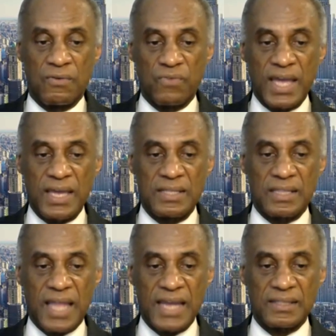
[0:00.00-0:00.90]
Rain
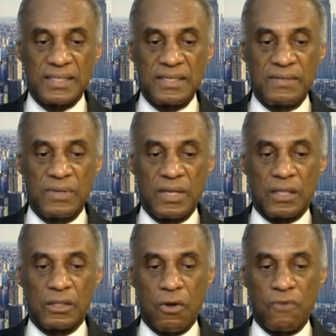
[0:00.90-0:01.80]
likely,
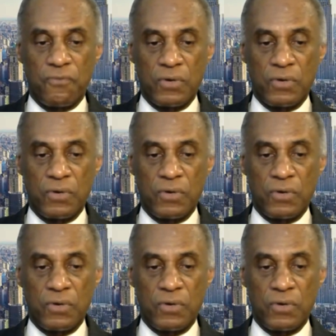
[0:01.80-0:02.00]
low